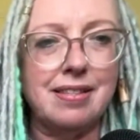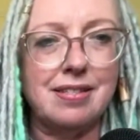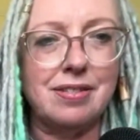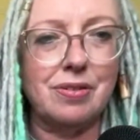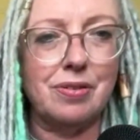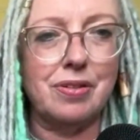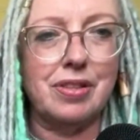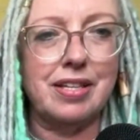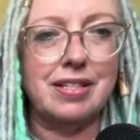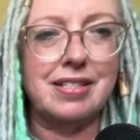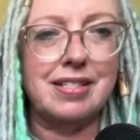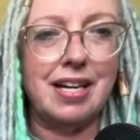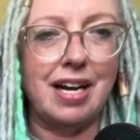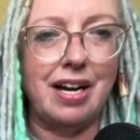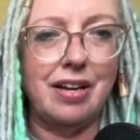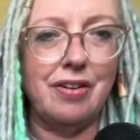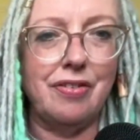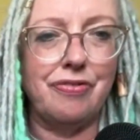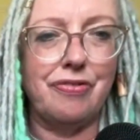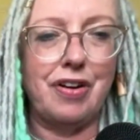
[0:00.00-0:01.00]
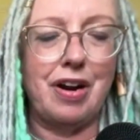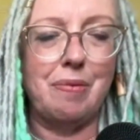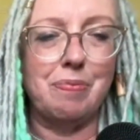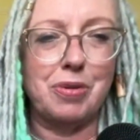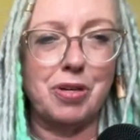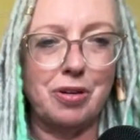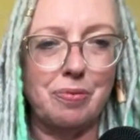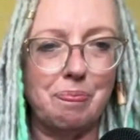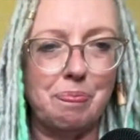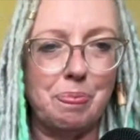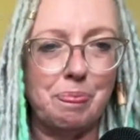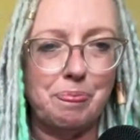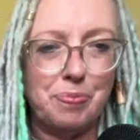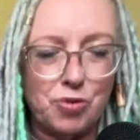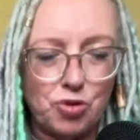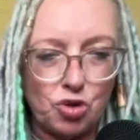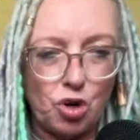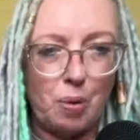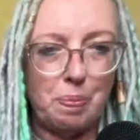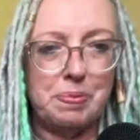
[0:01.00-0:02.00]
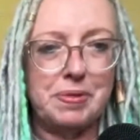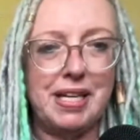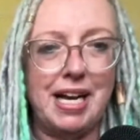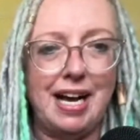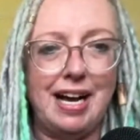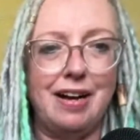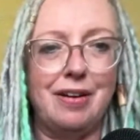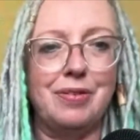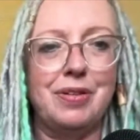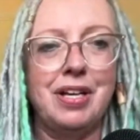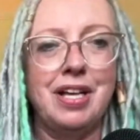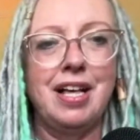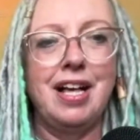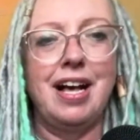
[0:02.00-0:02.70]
so the diaphragm can drop down.